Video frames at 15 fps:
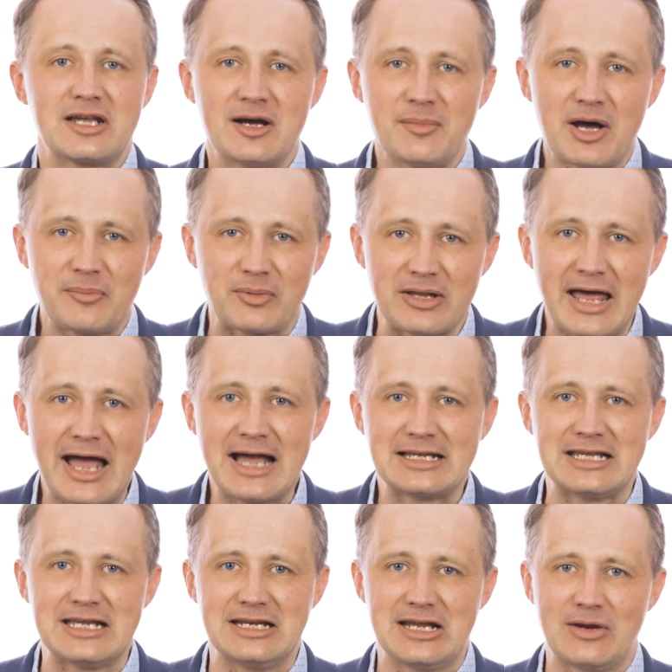come up
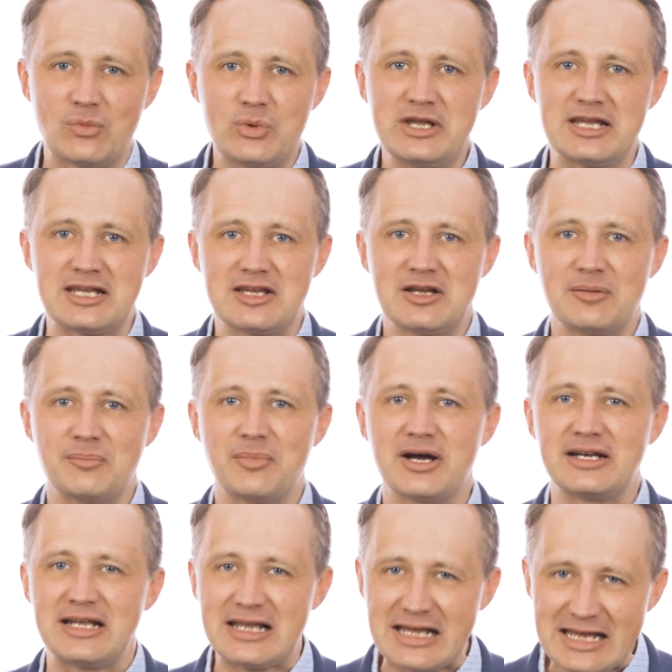lacking and weak,
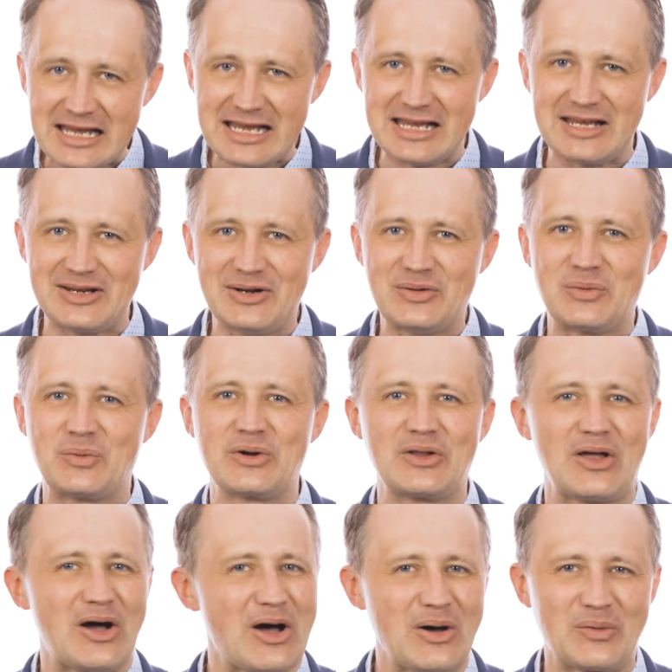but he
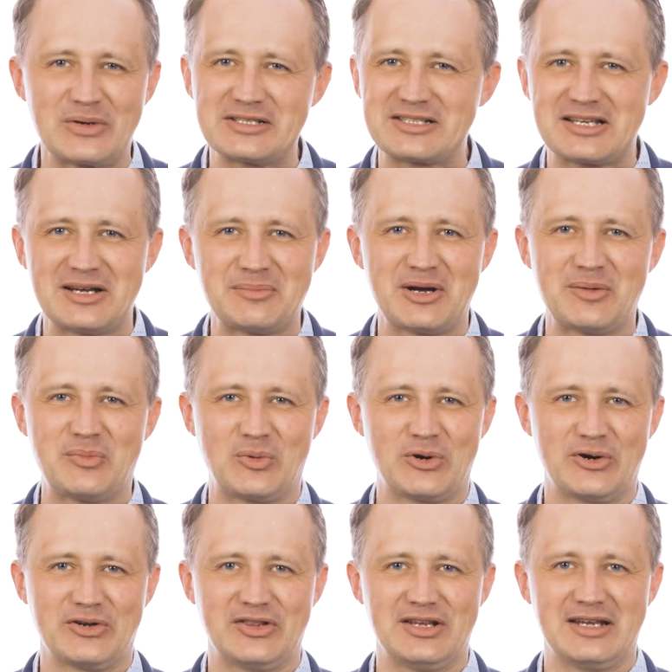will always come up
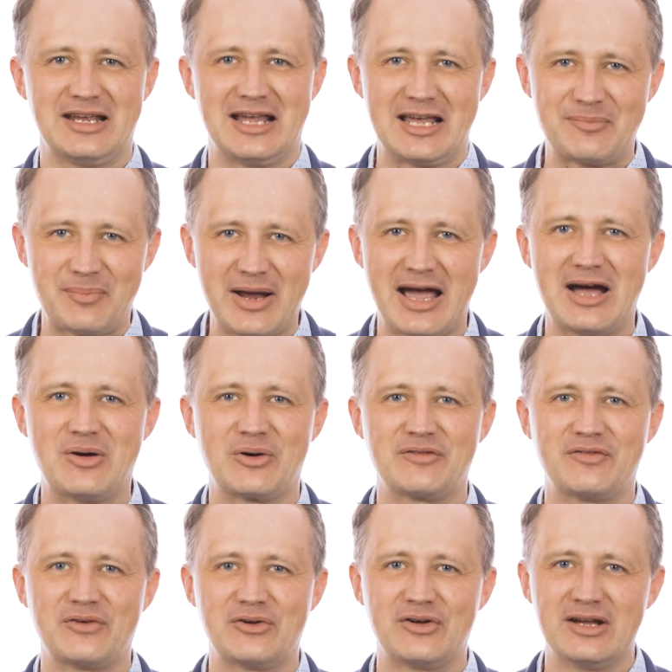worthy and
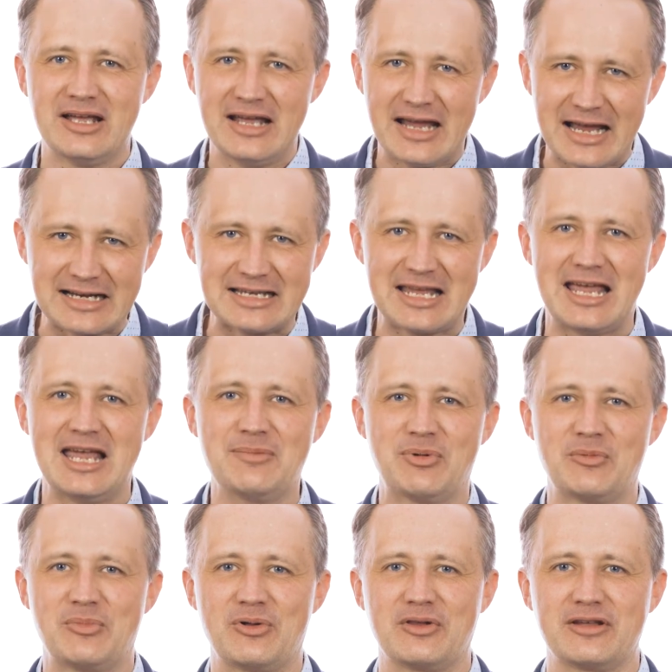powerful and
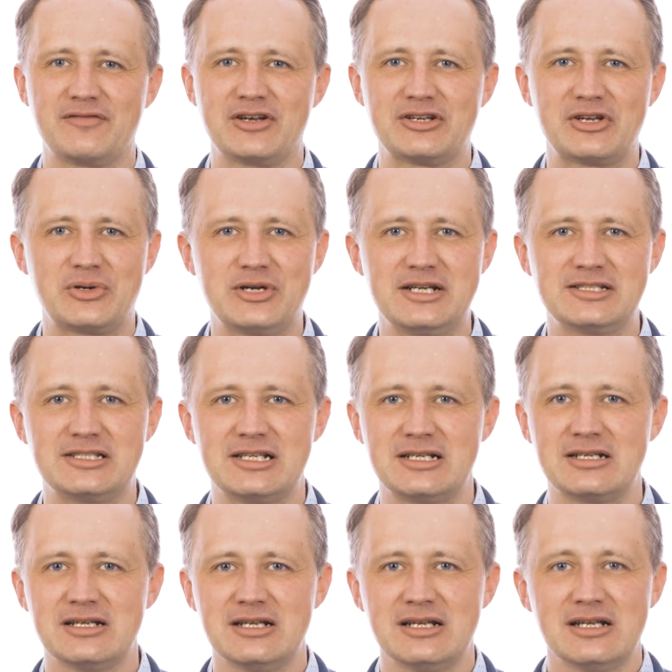capable of
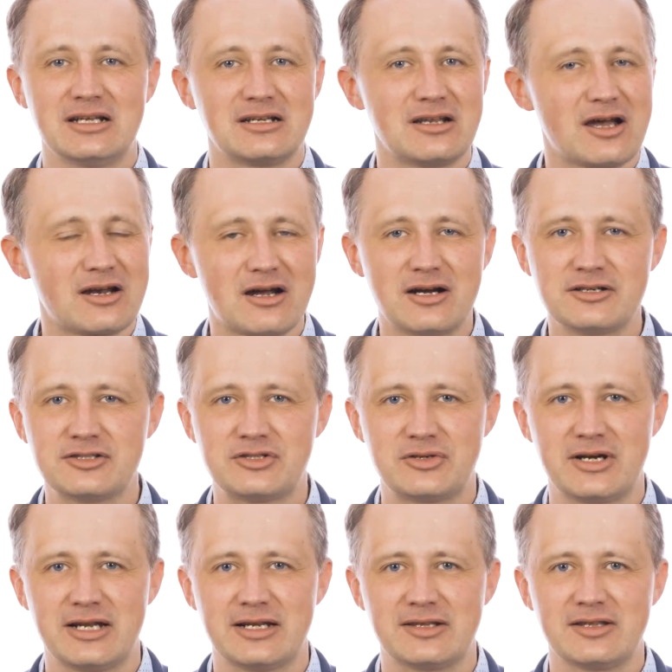increasing not our
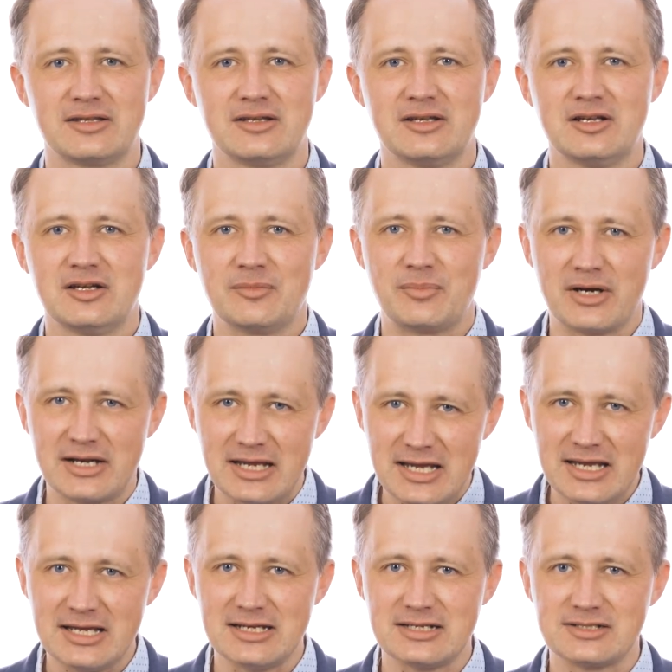strength, but
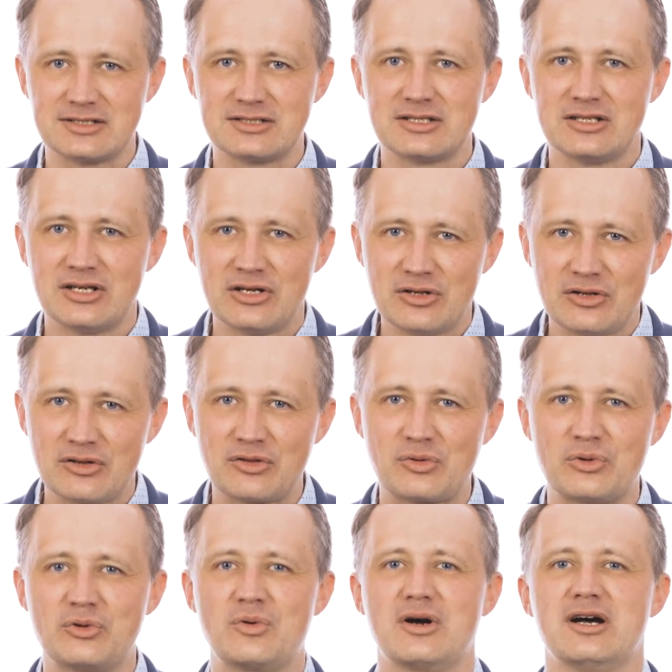his
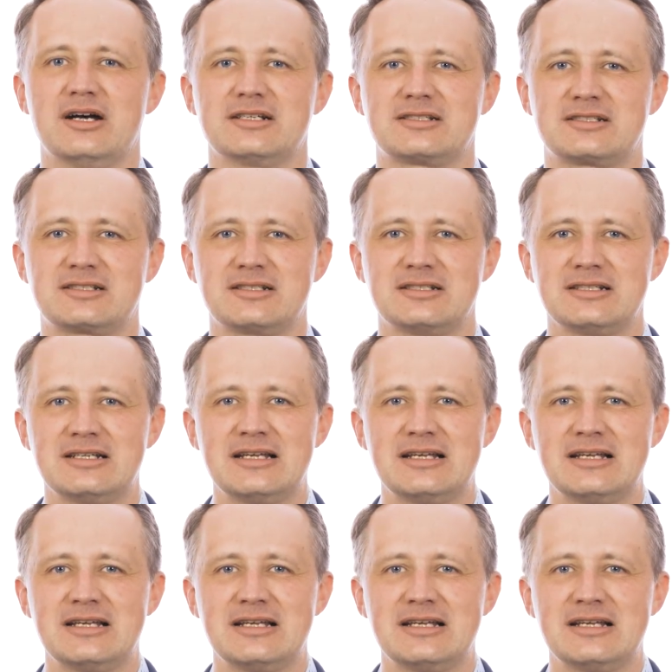through us.